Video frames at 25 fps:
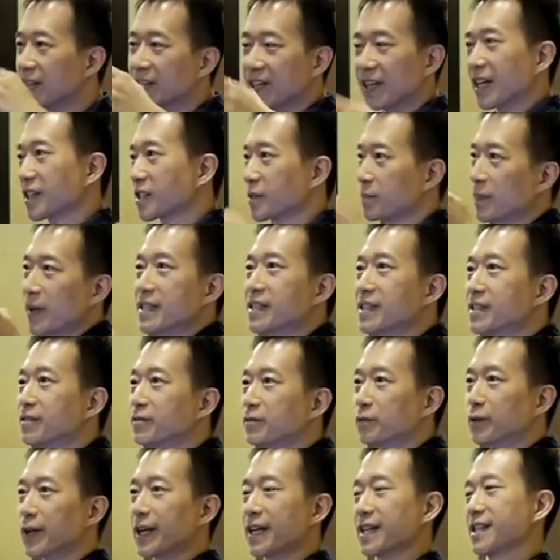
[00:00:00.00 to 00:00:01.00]

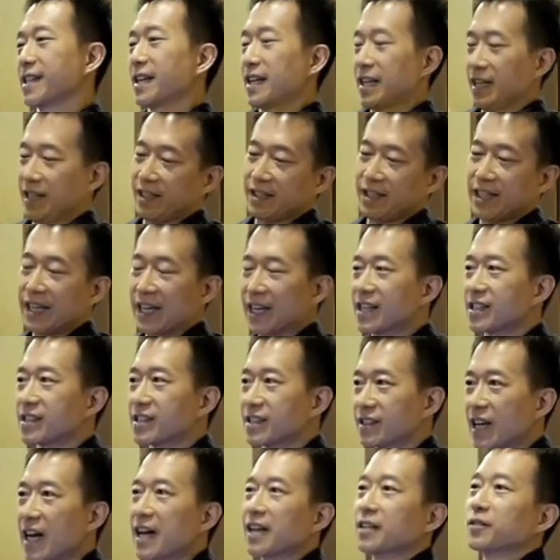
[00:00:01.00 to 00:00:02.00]
expensive rigs that is
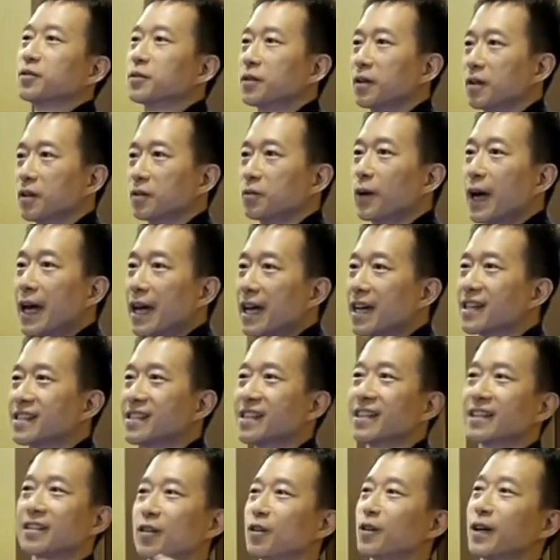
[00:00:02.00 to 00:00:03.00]
tied to your waist
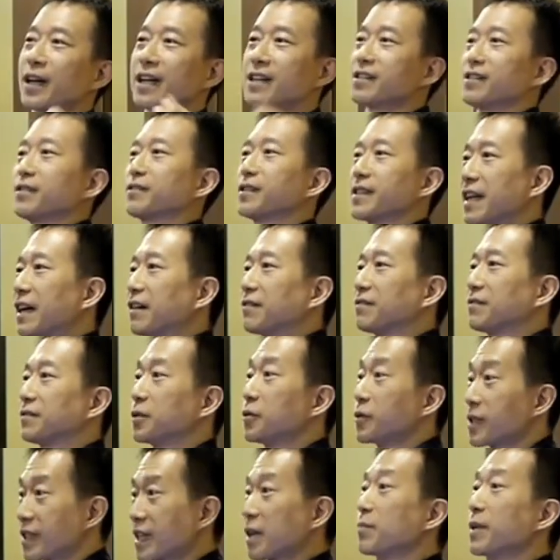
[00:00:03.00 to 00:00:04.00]
and all kinds of stuff to
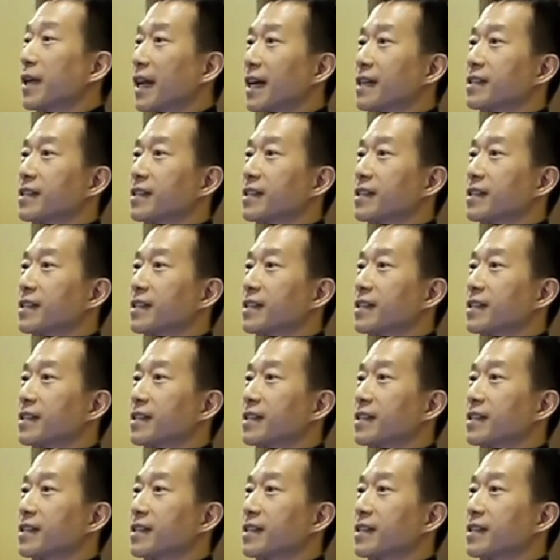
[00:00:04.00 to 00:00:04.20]
stabilize